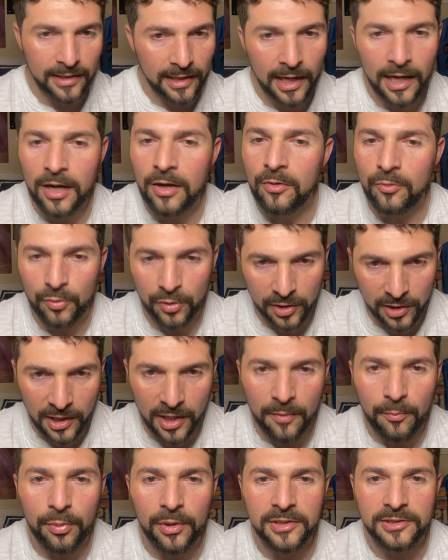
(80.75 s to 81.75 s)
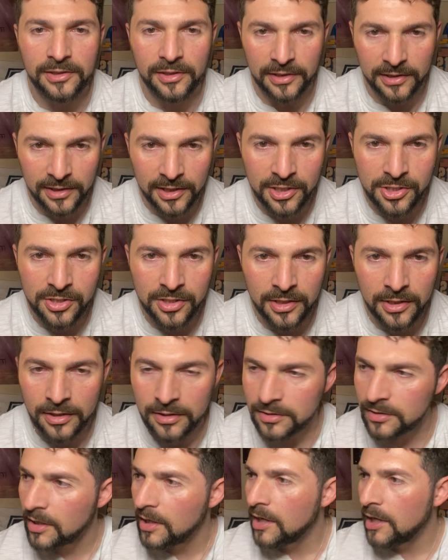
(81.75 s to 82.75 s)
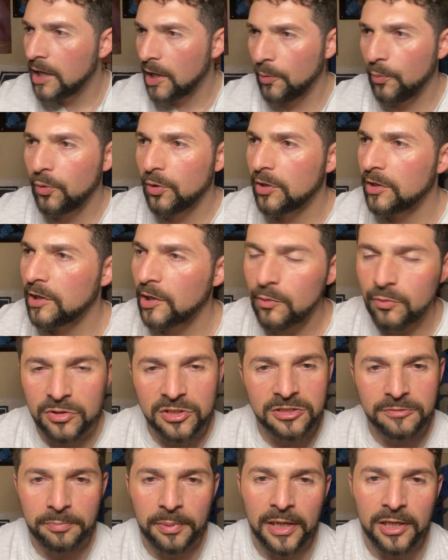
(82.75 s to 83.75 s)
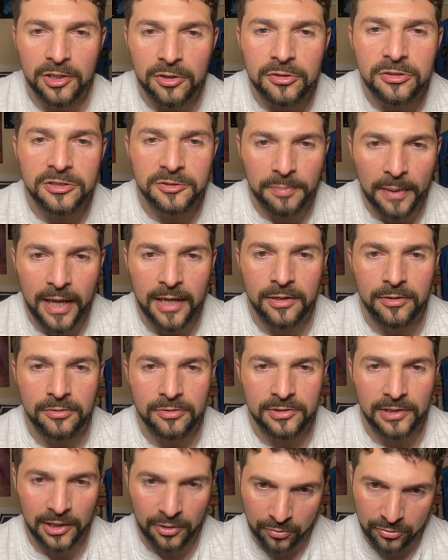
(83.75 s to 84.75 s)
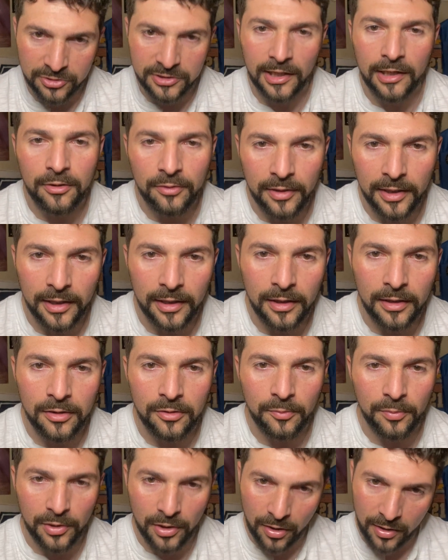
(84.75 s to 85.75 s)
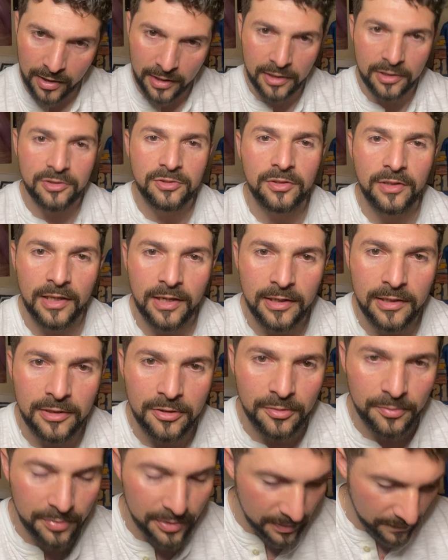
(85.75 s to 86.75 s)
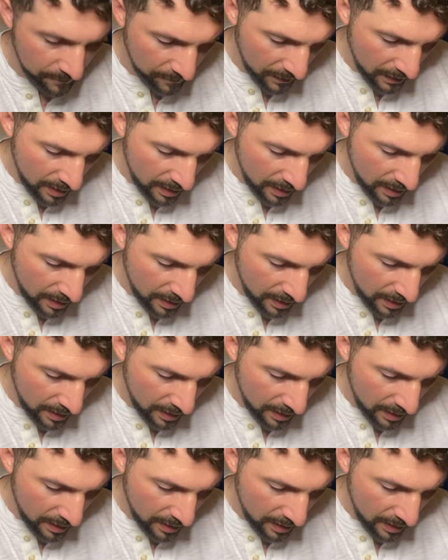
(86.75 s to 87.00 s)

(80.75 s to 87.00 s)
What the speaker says: Now, we're going to embrace our indigenous, and we're going to respect good Spaniards like Gonzalo Guerrero. But I'll get into that in a little bit.